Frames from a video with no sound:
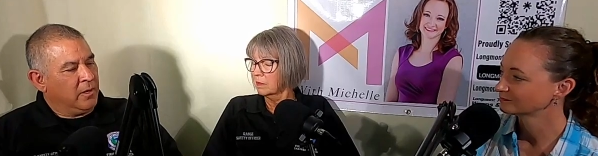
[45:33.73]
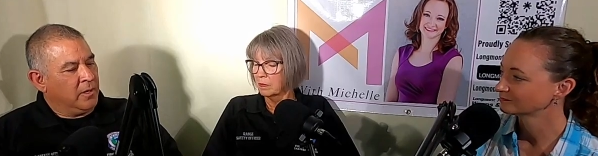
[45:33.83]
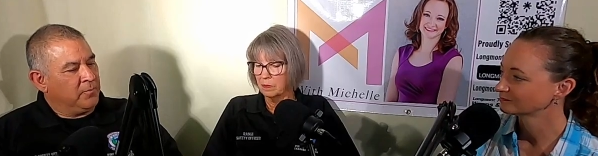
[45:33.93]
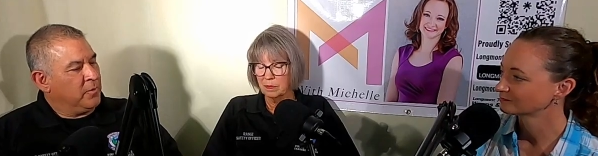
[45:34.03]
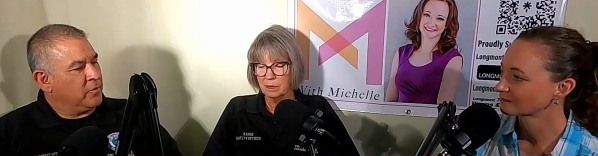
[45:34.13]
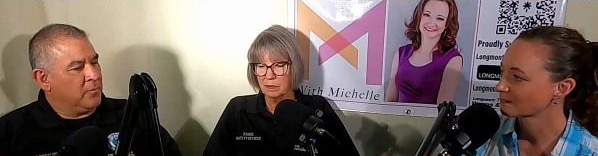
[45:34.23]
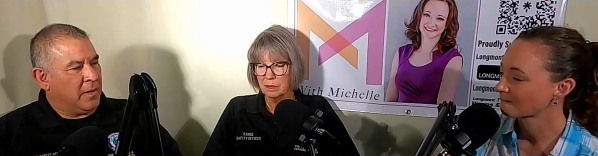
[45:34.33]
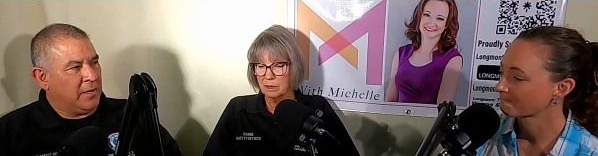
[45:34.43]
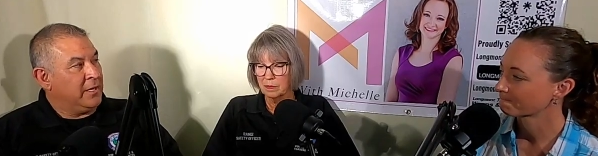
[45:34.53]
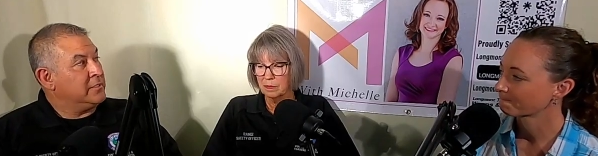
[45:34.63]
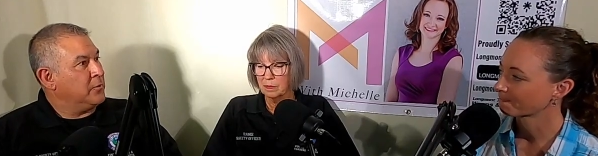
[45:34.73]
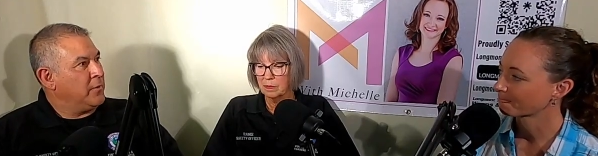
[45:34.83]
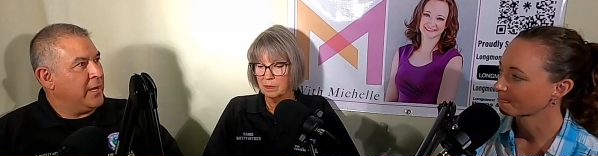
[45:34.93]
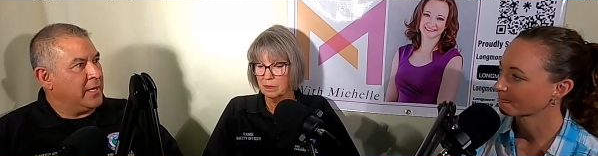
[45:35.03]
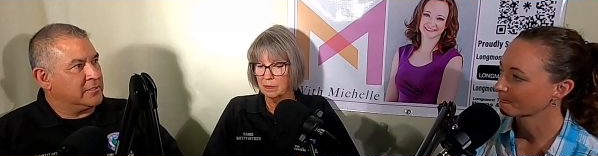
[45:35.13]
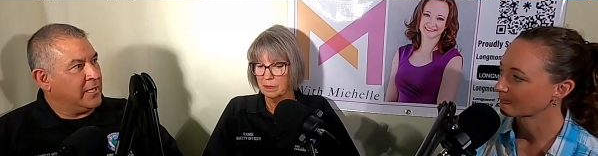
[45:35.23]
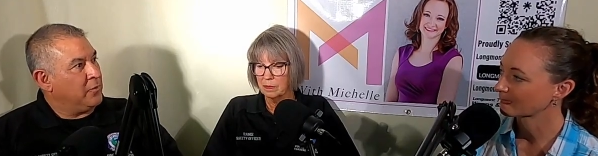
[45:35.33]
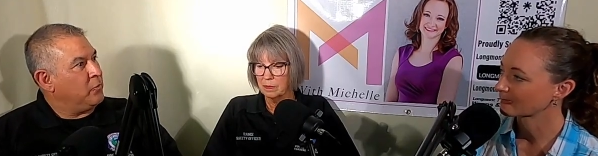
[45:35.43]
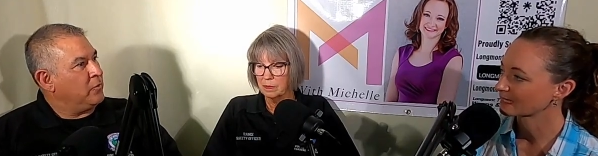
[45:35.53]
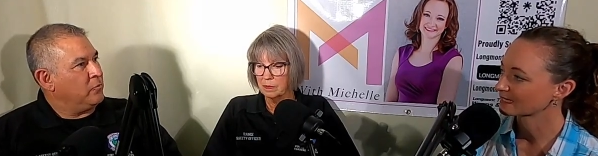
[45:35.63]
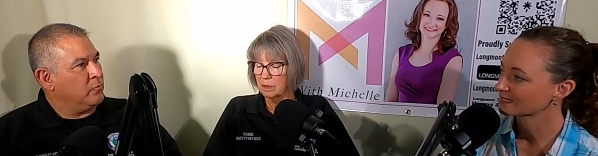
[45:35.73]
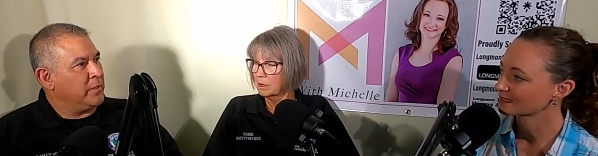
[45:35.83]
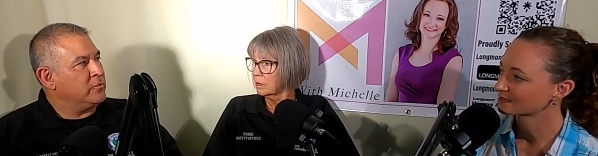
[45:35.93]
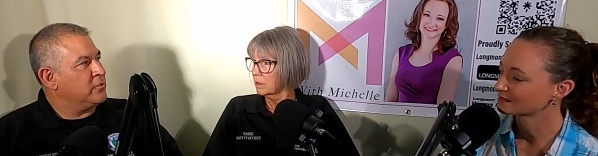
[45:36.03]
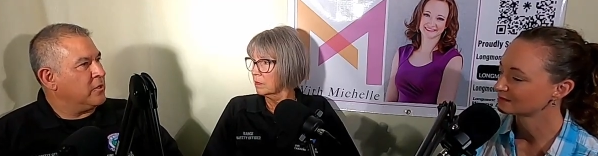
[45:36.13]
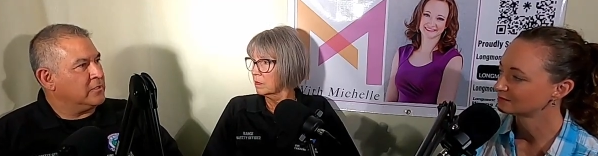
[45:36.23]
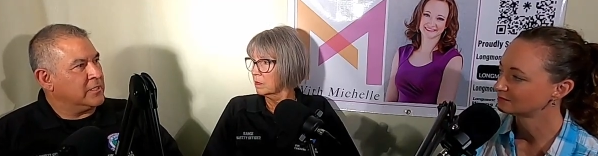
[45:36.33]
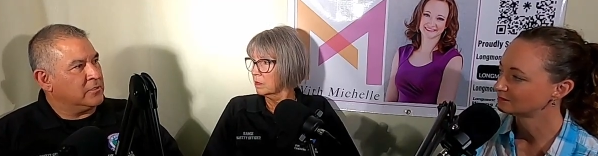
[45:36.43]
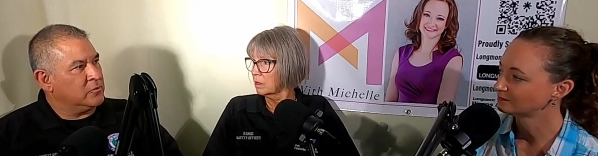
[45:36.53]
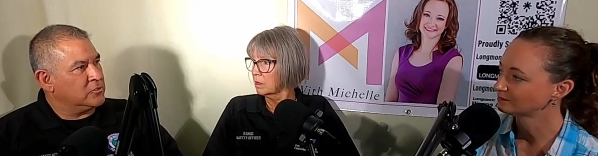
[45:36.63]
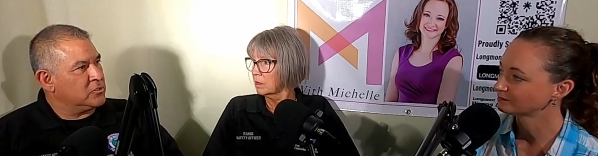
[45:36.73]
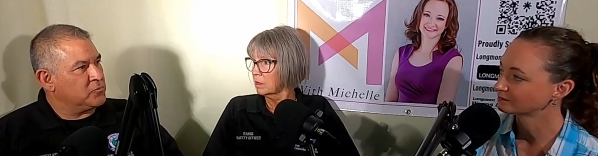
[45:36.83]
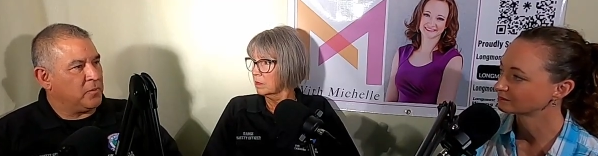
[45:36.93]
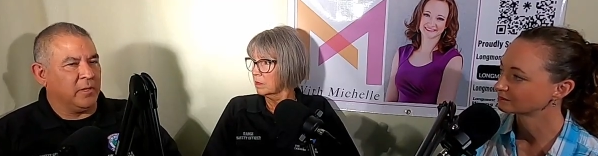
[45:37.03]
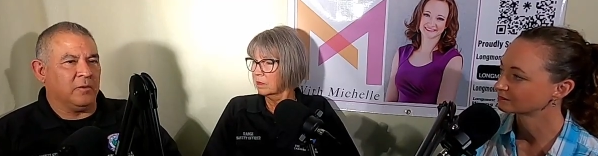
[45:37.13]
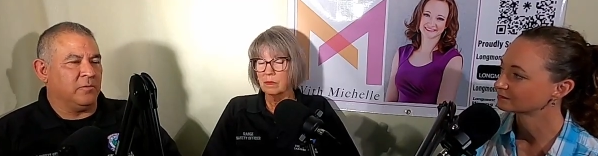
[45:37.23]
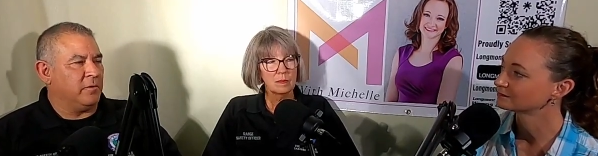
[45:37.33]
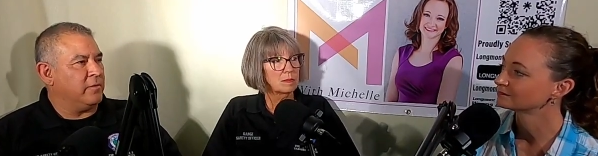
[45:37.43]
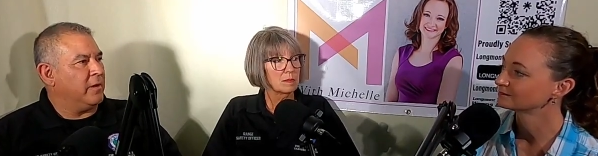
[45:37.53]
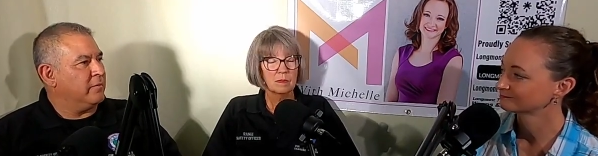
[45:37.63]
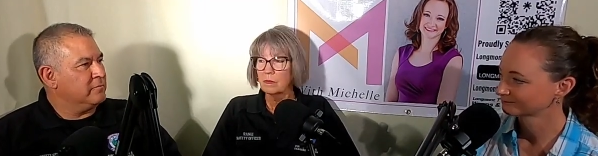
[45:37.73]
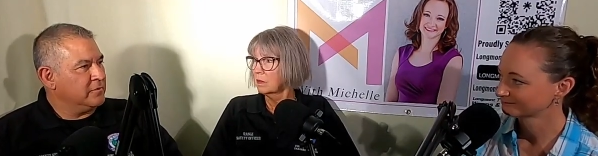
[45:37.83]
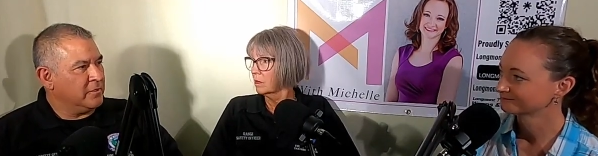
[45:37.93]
Speaker 1: Um, they'll come out anytime we ask. Hey, we bring the dogs out, do a display. Oh, they're there.